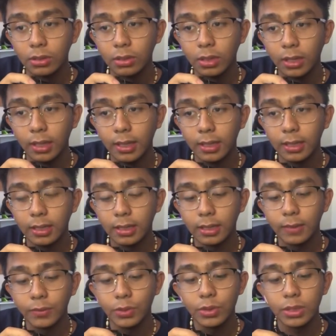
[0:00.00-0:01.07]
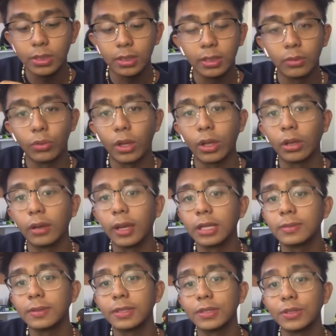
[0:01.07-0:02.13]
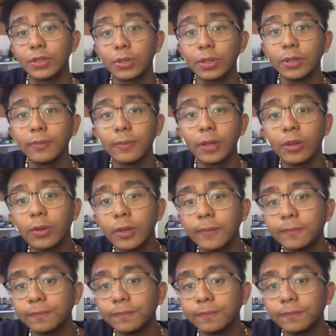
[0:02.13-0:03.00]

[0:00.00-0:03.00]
And I'm using a regular Xbox controller, by the way.